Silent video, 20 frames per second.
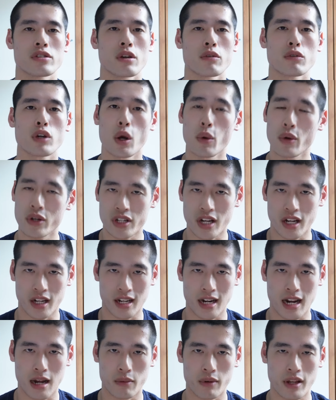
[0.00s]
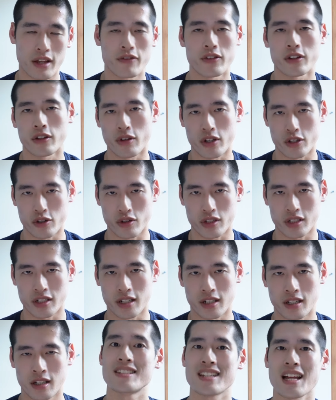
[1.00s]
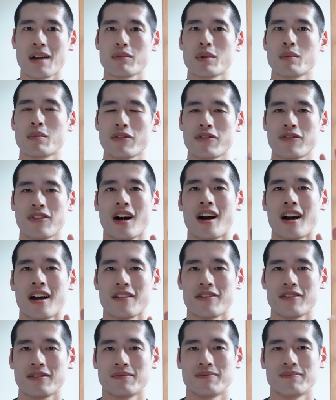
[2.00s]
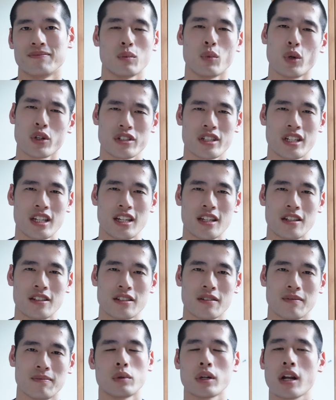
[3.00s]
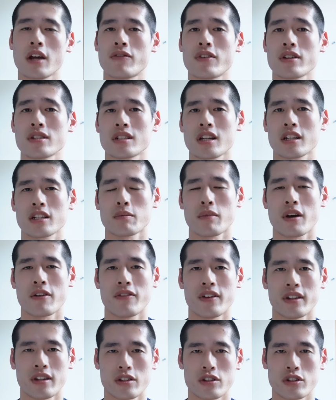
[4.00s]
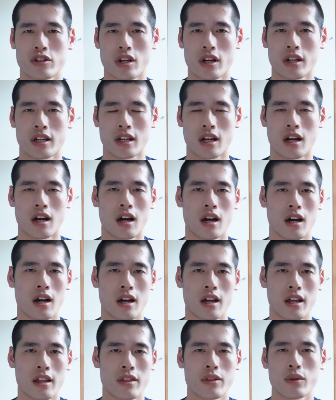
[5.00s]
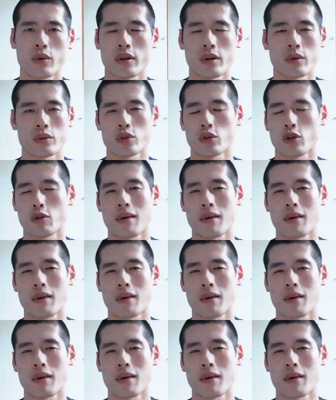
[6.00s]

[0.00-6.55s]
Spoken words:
so go and check it out if you're interested. Step number 5, what to eat. When I first started my fitness journey, I thought it was all